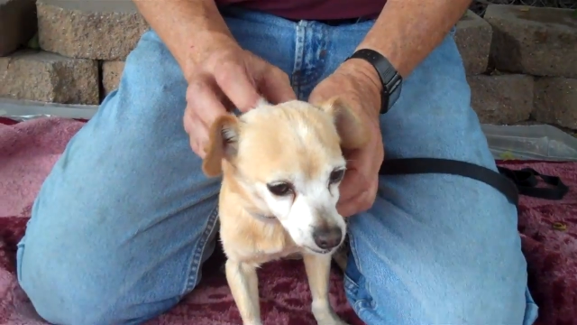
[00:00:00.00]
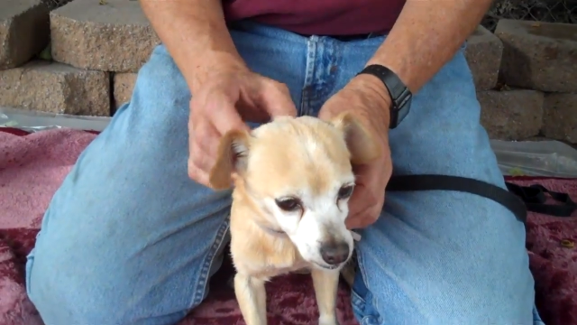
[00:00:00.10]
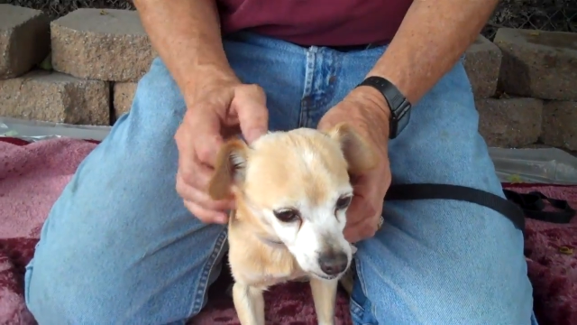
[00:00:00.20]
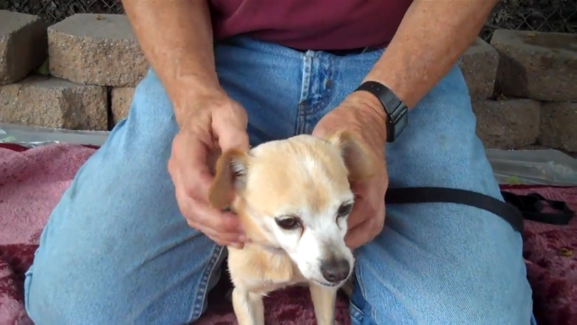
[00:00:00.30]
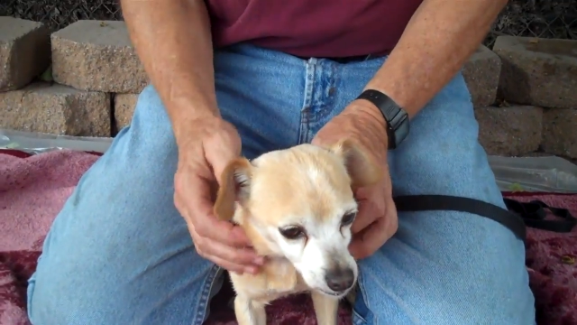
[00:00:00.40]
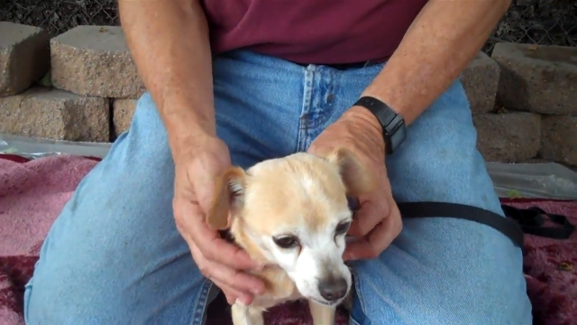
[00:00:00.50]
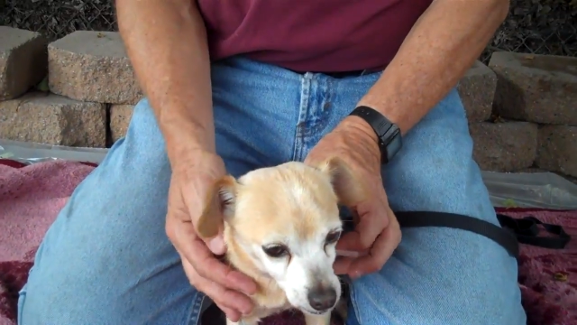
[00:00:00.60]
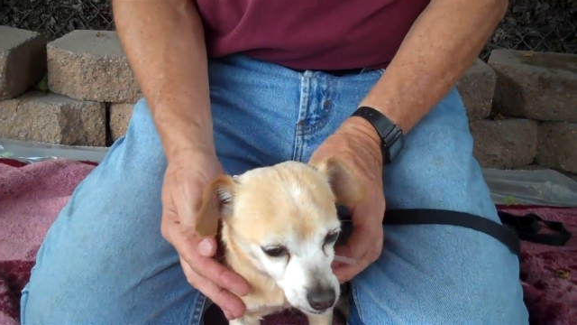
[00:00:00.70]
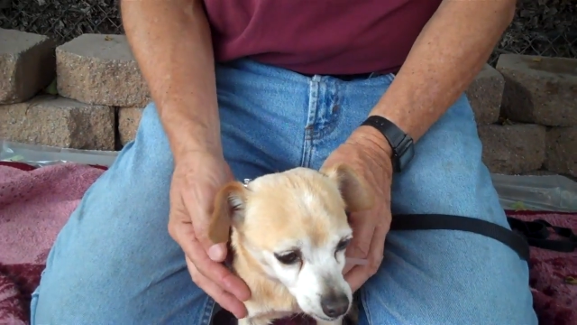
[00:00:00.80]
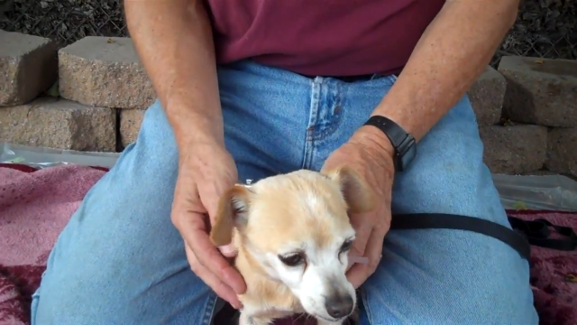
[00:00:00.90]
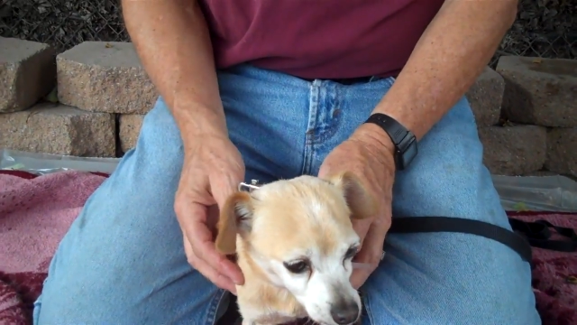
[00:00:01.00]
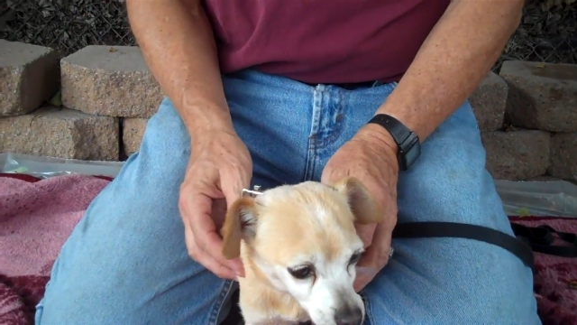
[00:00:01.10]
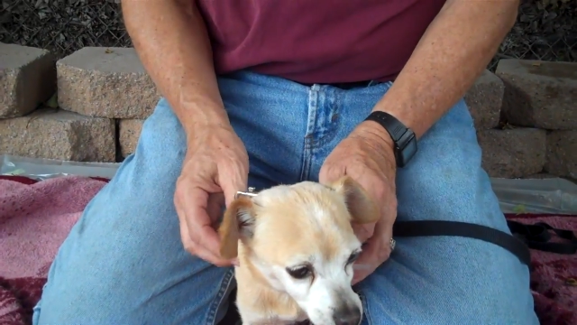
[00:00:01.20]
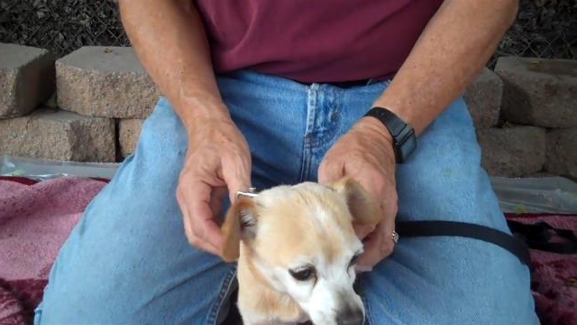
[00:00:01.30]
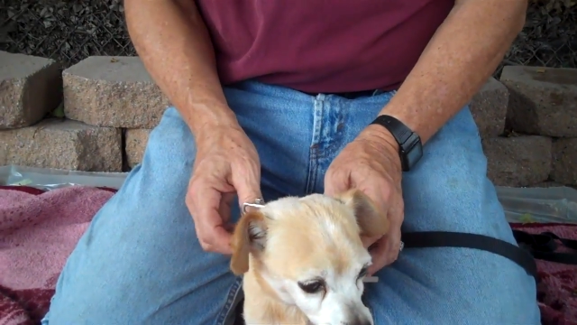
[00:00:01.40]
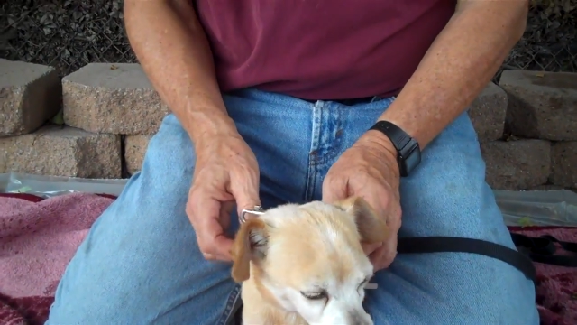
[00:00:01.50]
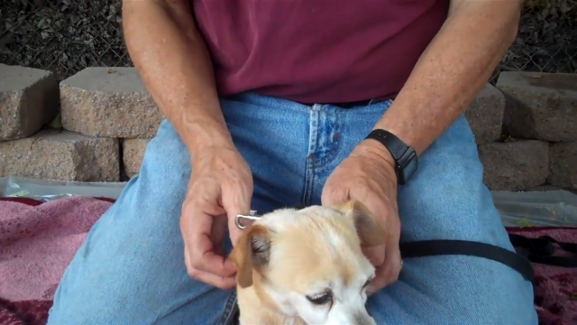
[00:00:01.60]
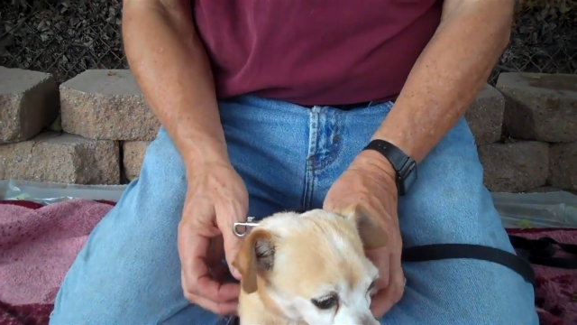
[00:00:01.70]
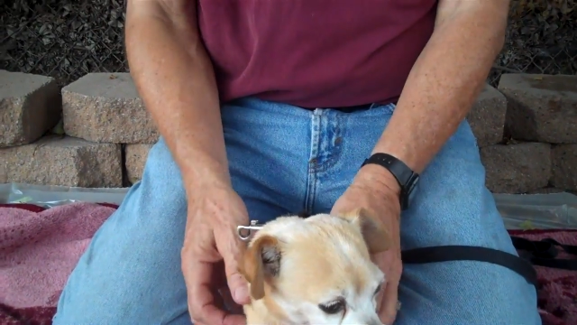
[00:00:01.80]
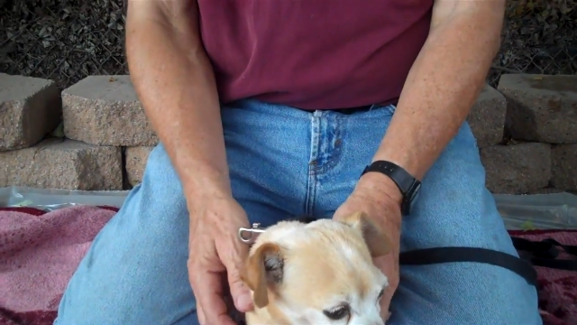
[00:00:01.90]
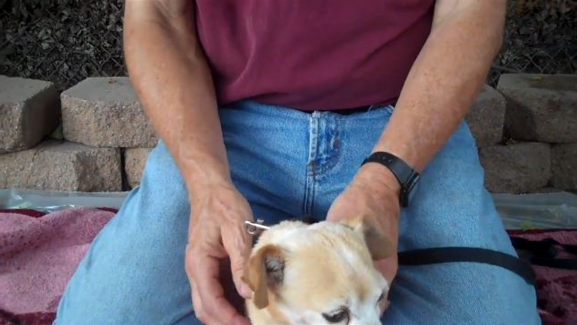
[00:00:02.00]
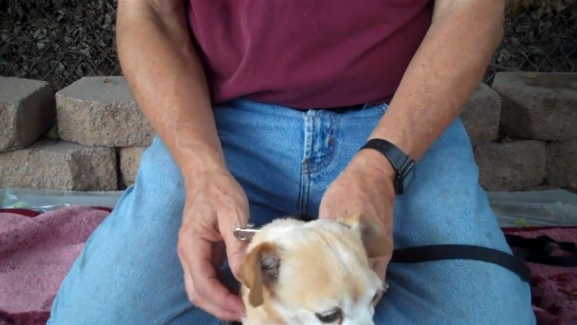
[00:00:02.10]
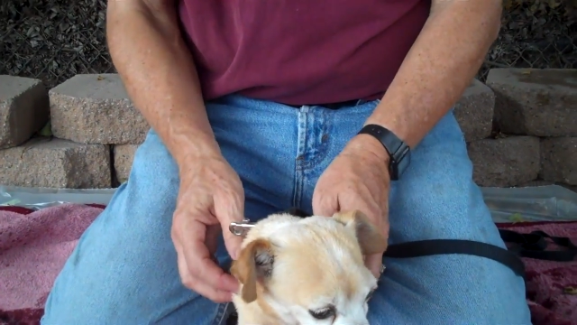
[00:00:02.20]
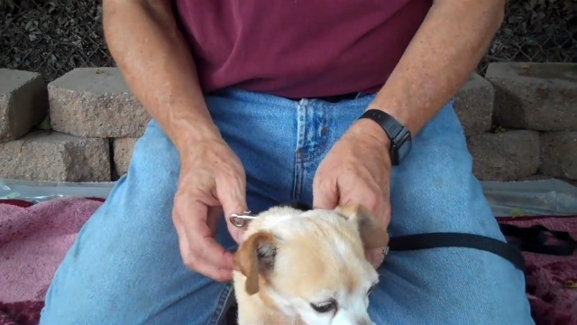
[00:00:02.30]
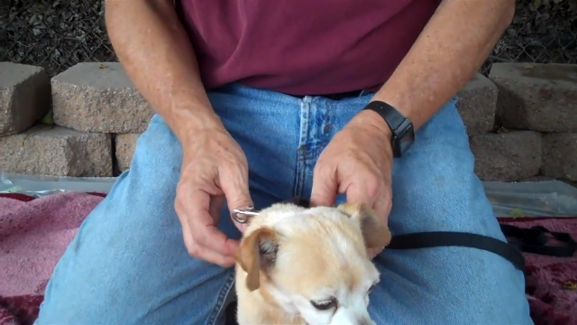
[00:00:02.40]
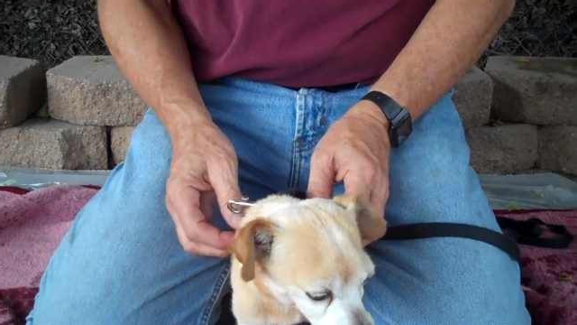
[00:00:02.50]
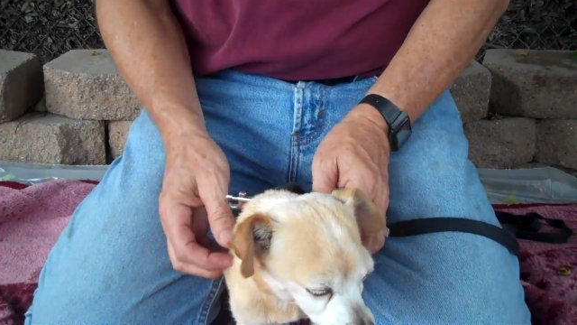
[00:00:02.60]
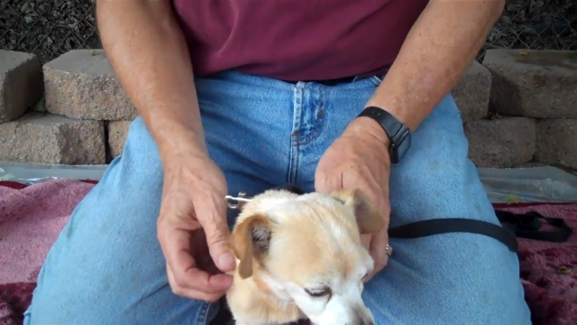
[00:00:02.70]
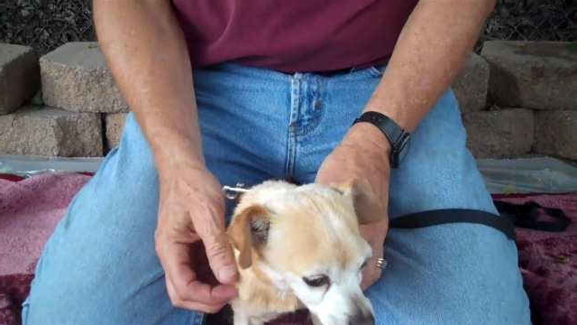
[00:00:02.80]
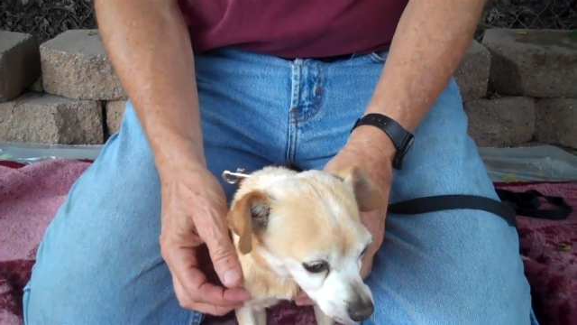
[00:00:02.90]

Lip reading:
No face is visible, so there are no lips to read.